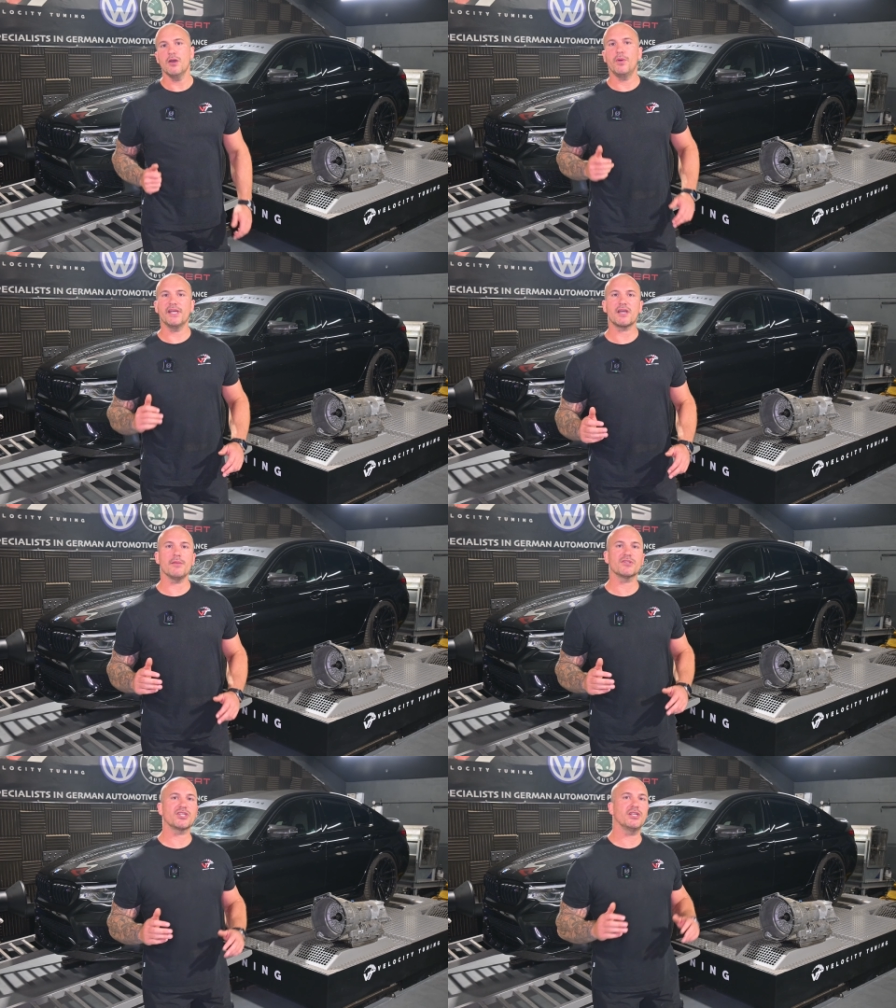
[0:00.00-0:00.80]
When it
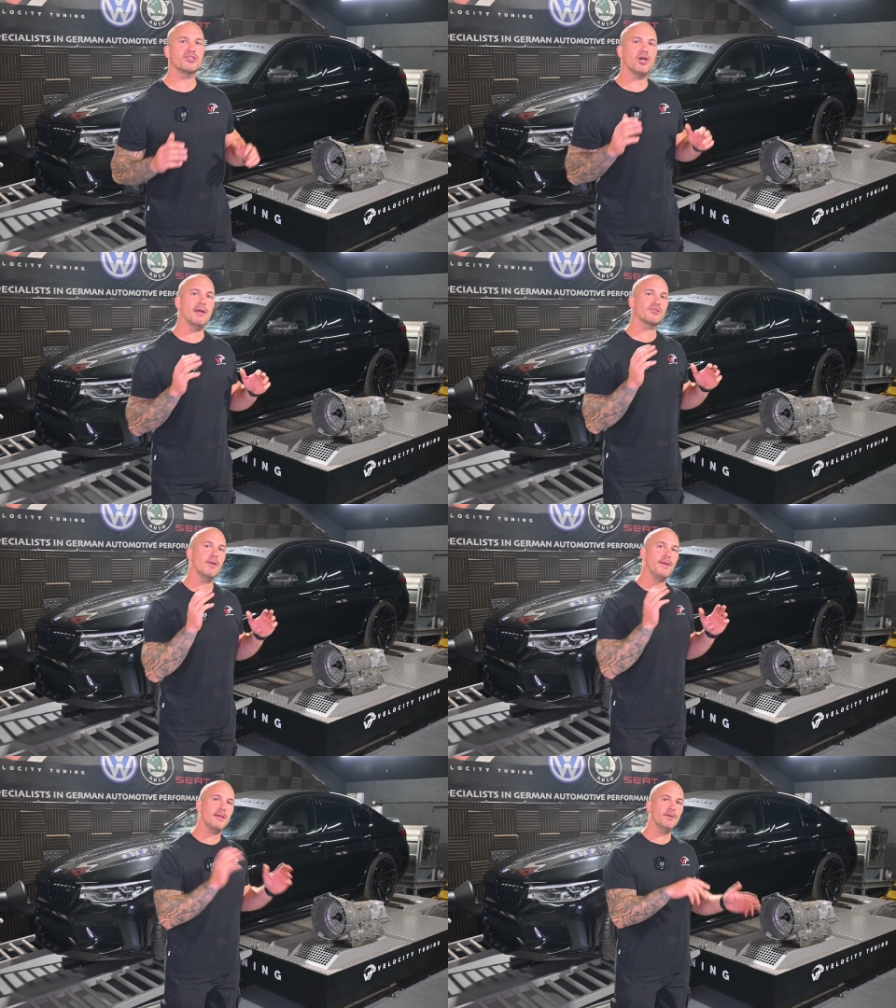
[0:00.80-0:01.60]
comes to the times
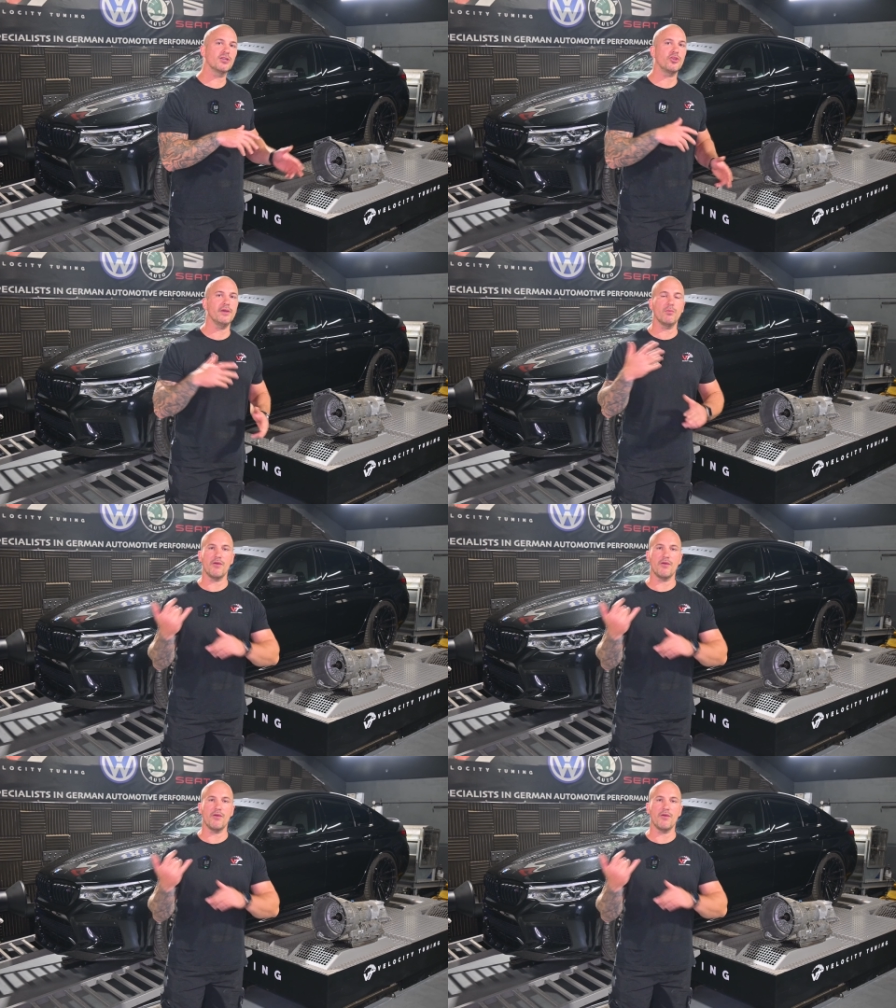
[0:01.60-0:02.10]
that people are doing,